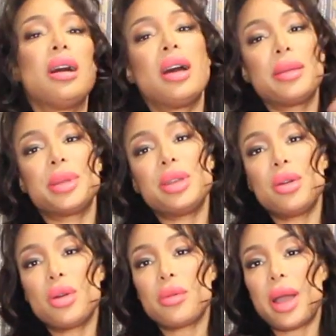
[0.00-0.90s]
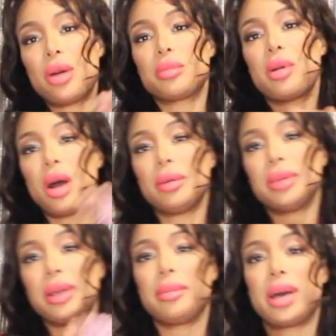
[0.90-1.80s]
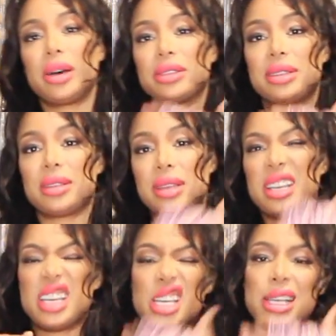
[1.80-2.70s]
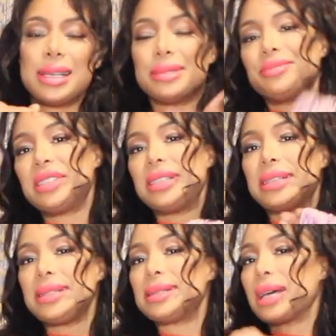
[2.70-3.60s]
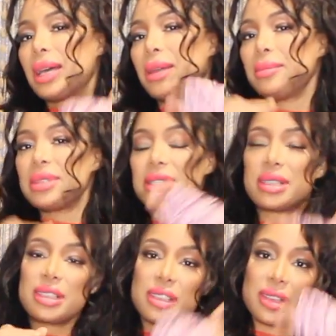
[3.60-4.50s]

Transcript: I'm going to go around probably about 60 times.